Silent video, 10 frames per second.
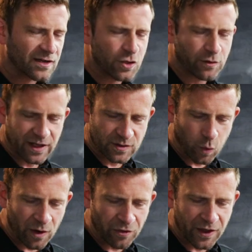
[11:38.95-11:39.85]
two things.
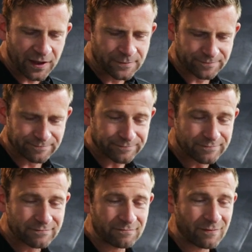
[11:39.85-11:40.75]
One thing,
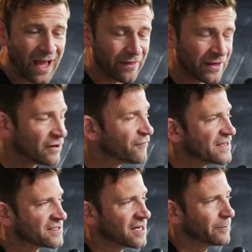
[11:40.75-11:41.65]
I think you're
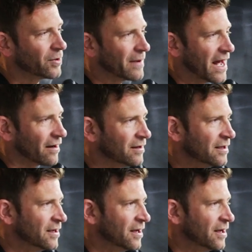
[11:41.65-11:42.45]
facing an uphill battle.